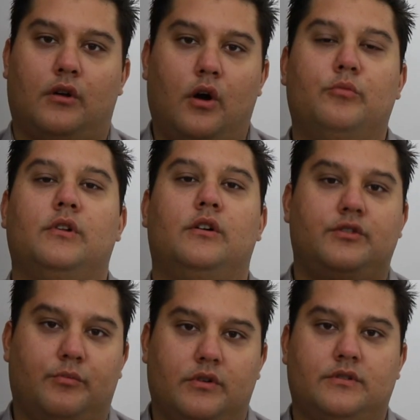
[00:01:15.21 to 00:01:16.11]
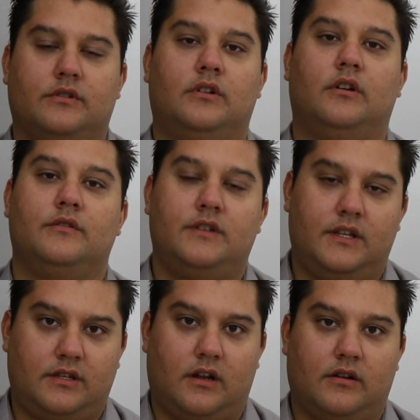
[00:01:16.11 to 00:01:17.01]
your home loans, your personal loans,
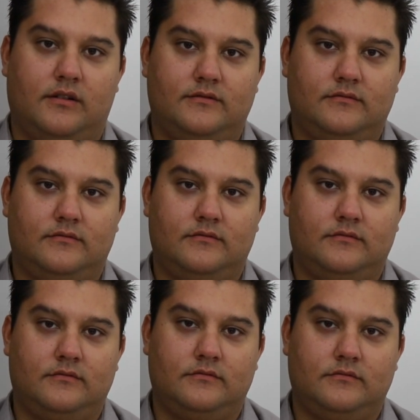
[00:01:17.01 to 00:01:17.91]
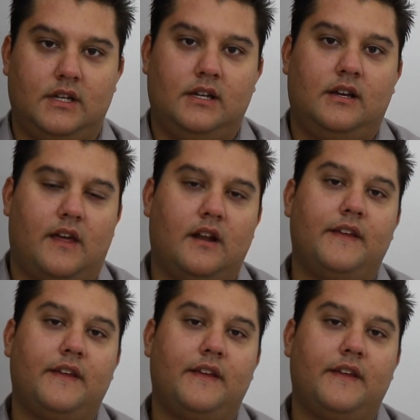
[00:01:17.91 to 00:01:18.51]
etc. Then on